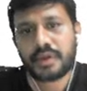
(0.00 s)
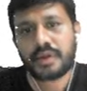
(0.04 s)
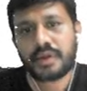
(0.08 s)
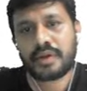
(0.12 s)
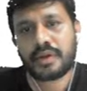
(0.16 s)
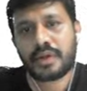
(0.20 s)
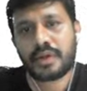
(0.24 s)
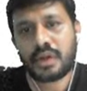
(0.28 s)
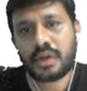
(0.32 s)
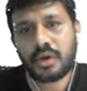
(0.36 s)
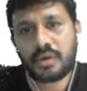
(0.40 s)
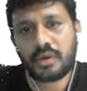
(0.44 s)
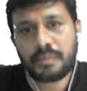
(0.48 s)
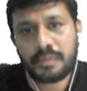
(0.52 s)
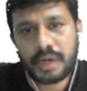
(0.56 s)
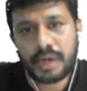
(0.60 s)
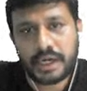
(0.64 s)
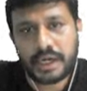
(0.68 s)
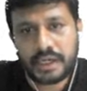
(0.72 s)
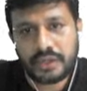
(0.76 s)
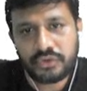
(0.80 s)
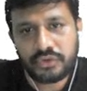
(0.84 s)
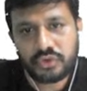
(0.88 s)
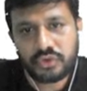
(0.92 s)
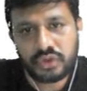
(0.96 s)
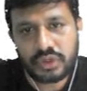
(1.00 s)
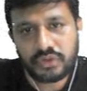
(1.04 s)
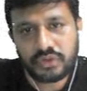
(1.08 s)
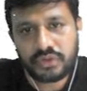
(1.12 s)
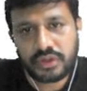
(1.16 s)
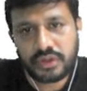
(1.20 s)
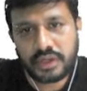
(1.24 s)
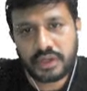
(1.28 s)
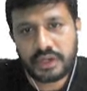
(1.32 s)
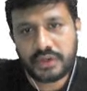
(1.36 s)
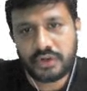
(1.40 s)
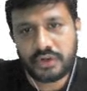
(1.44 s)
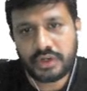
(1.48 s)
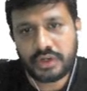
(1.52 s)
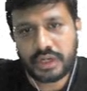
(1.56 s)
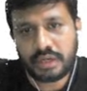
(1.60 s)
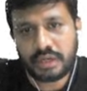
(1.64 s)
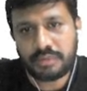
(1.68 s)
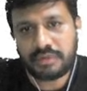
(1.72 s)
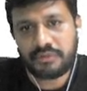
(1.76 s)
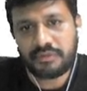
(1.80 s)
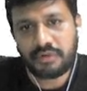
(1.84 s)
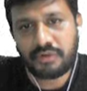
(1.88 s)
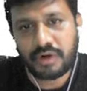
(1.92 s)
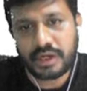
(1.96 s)
Now my dear students, can you tell
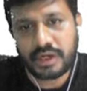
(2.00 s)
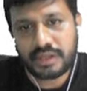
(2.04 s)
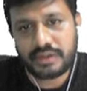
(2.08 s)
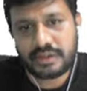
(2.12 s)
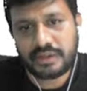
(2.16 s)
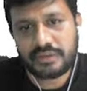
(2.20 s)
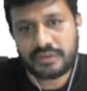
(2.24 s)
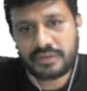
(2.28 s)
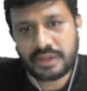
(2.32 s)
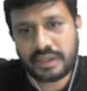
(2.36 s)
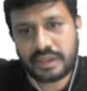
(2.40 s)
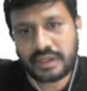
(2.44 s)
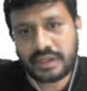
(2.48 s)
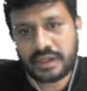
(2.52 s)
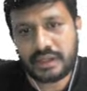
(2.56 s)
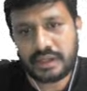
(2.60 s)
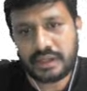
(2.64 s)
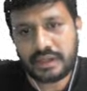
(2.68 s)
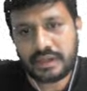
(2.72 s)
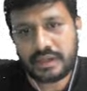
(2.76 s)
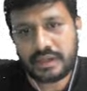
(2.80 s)
me what is this signal?